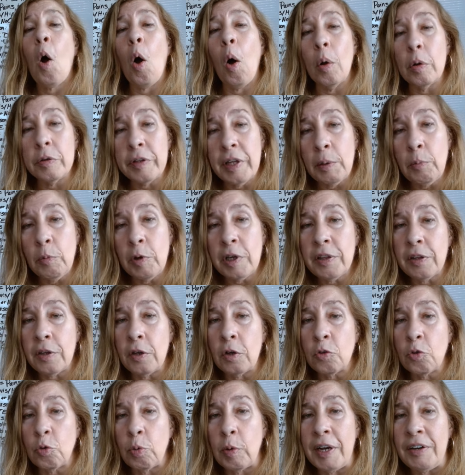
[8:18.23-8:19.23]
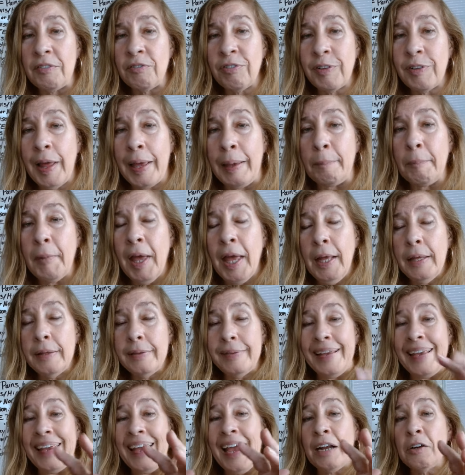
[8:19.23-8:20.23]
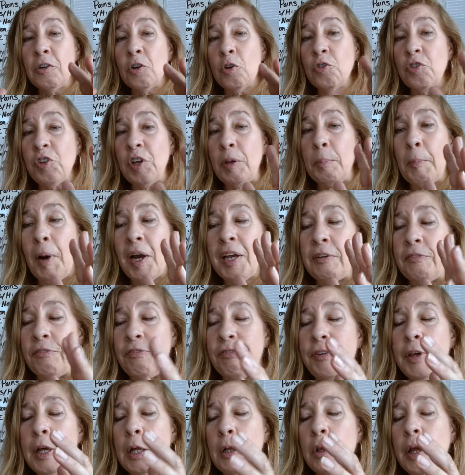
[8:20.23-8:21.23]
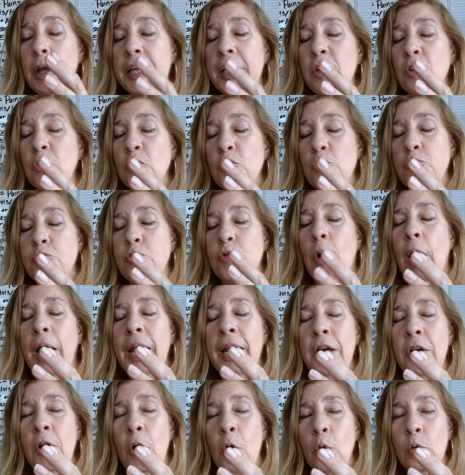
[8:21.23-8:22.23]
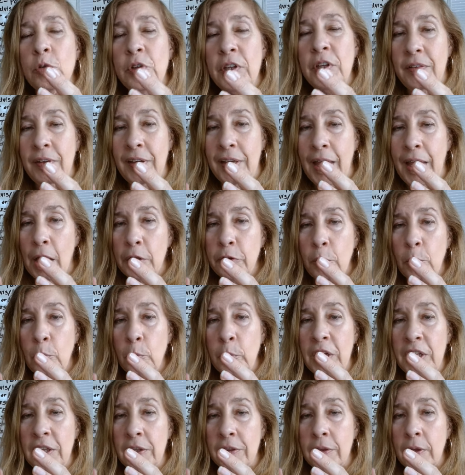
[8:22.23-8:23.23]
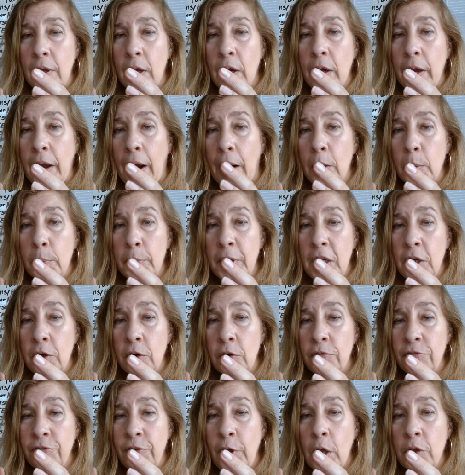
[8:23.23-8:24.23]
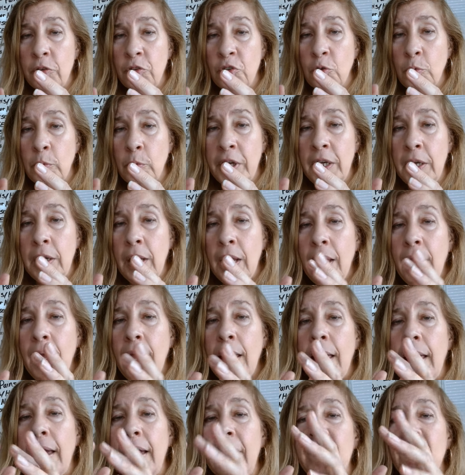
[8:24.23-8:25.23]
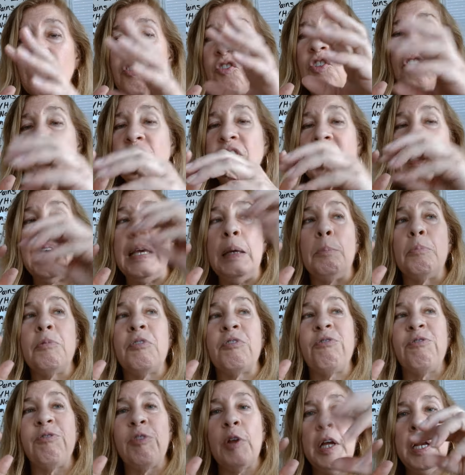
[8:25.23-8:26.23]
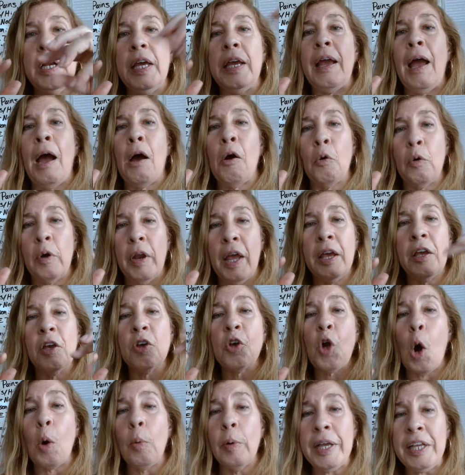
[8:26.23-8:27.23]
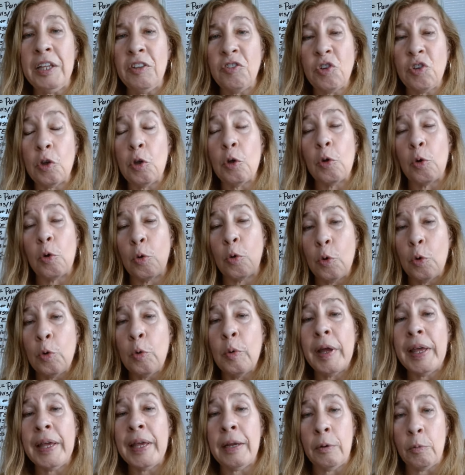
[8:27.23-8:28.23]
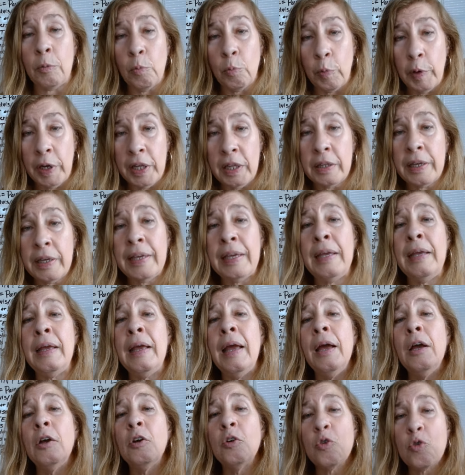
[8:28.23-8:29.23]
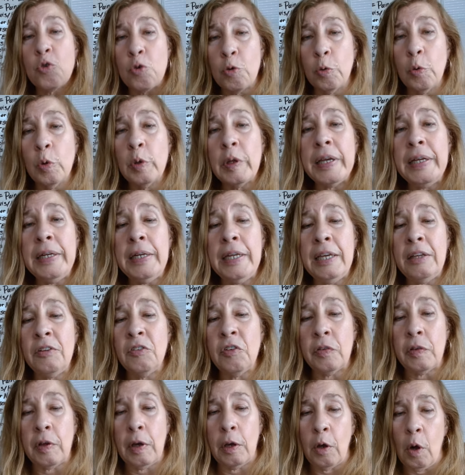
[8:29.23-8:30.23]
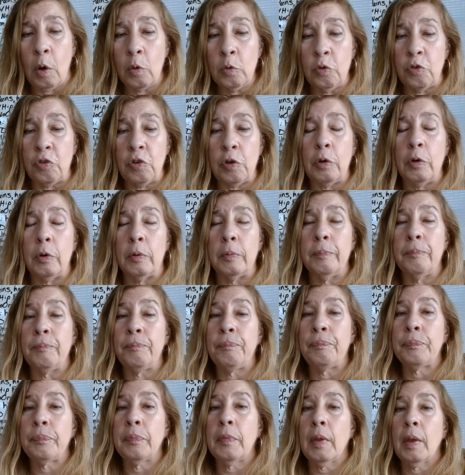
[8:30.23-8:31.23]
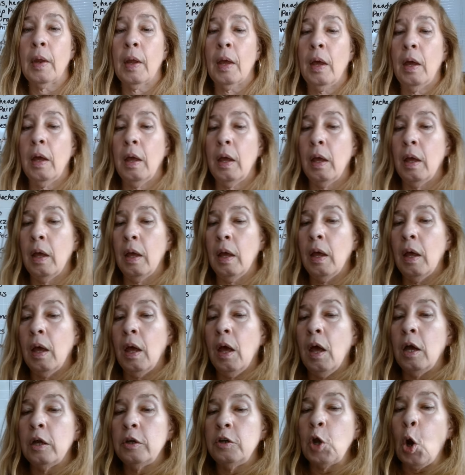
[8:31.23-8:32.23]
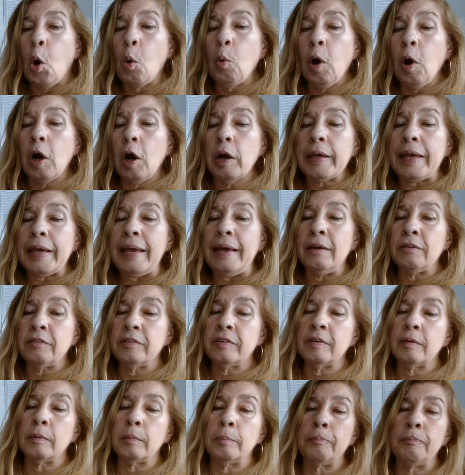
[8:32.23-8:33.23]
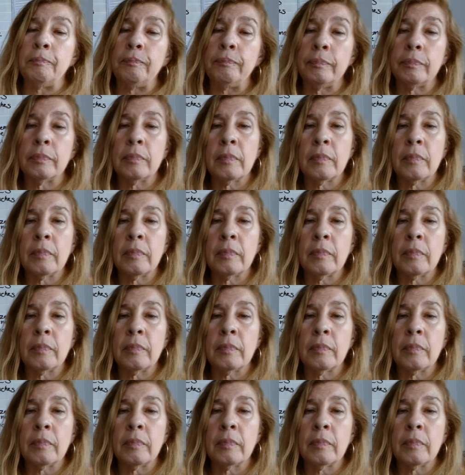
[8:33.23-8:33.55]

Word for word: Only with your twin flame. The energy might feel like you're trying to hold it together with a karmic or false twin, and it just keeps flitting out and going to who it really, truly needs to go to. No orgasm.